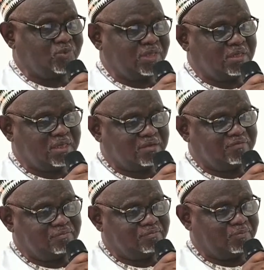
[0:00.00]
we
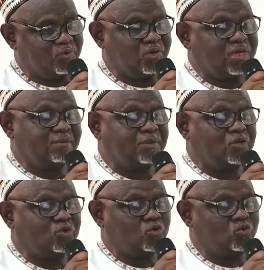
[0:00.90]
have broken them
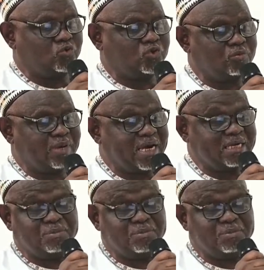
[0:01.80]
into two. Some are